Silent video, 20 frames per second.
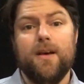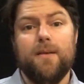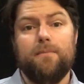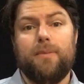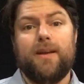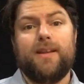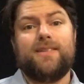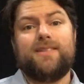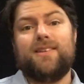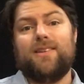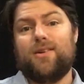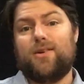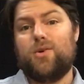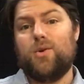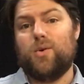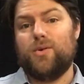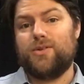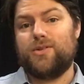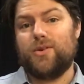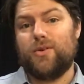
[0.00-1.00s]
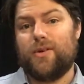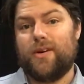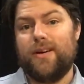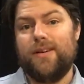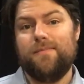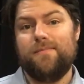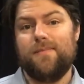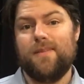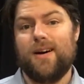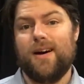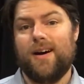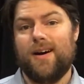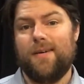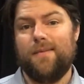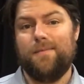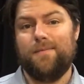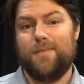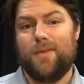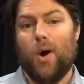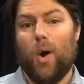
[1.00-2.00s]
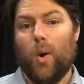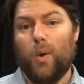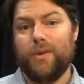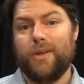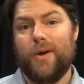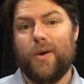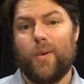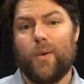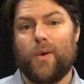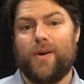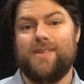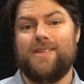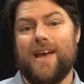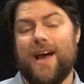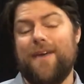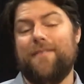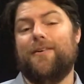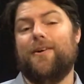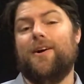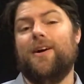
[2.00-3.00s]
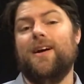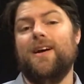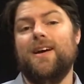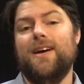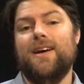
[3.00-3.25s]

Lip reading: But it's still a cool story. The only horse ever